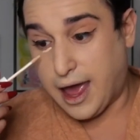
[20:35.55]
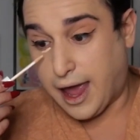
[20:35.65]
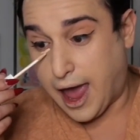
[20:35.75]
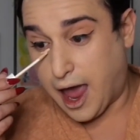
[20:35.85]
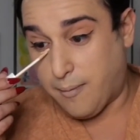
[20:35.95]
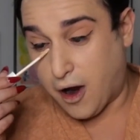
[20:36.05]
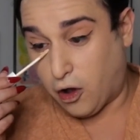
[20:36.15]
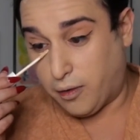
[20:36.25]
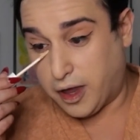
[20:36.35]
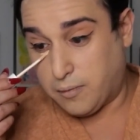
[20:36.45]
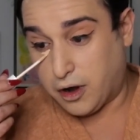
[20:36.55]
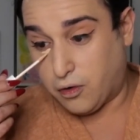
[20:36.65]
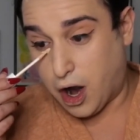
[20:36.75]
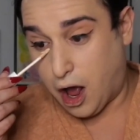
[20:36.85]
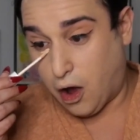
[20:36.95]
aka Marilyn
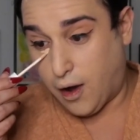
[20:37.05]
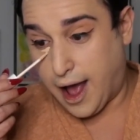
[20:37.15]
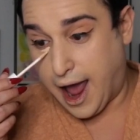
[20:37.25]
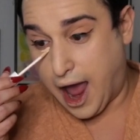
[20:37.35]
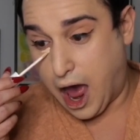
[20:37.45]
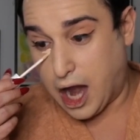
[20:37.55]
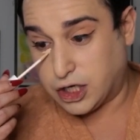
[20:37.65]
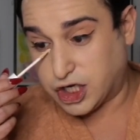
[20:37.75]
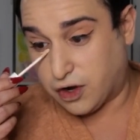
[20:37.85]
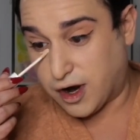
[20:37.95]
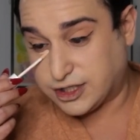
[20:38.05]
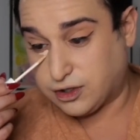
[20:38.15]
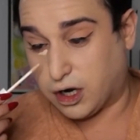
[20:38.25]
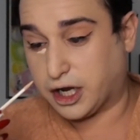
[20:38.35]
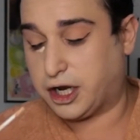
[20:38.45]
Monroe and Jane
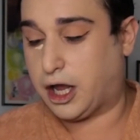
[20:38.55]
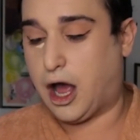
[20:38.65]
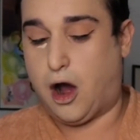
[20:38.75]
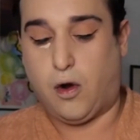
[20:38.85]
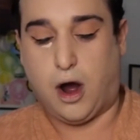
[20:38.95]
Russell, are going to go